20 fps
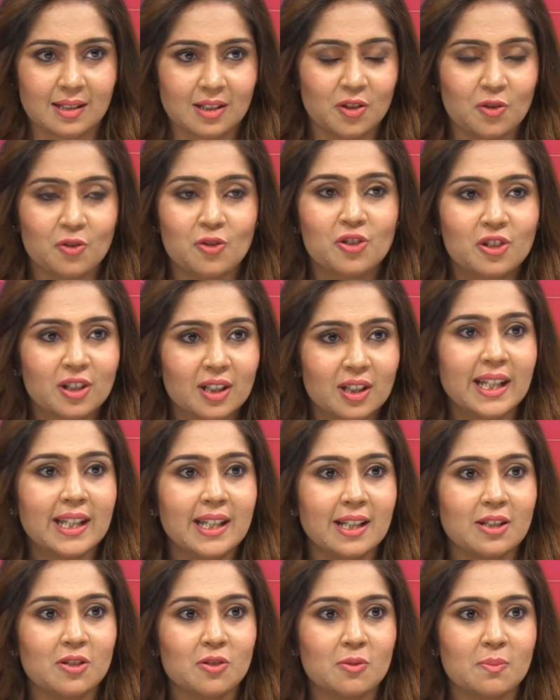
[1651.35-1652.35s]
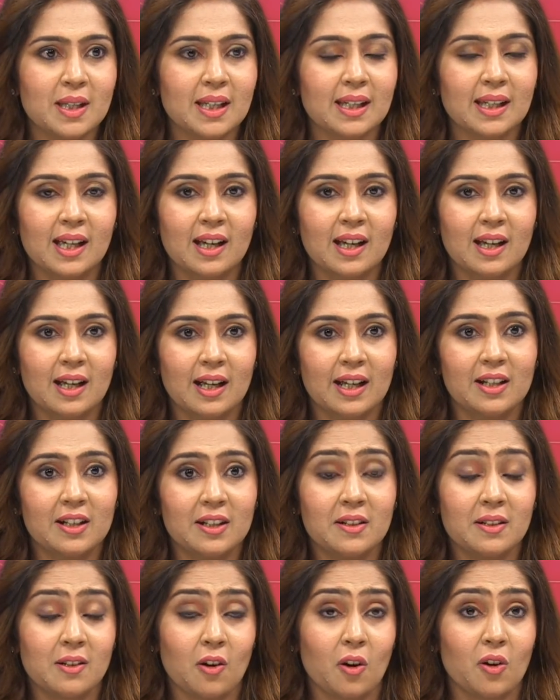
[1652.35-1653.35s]
You really need to be,
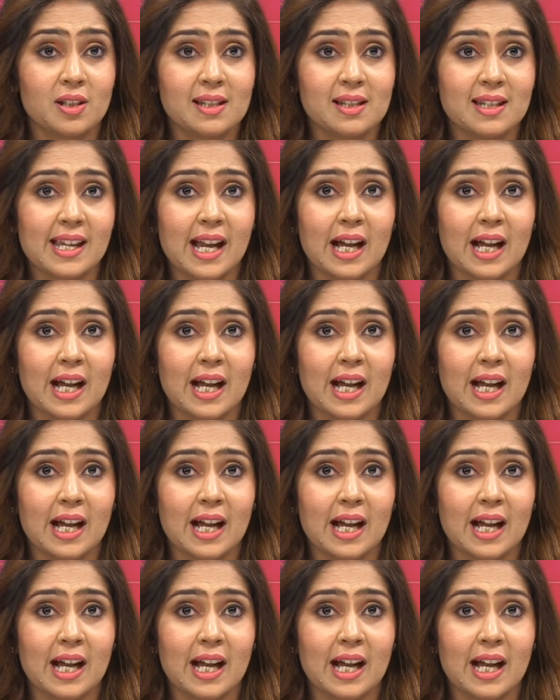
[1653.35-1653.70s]
honestly,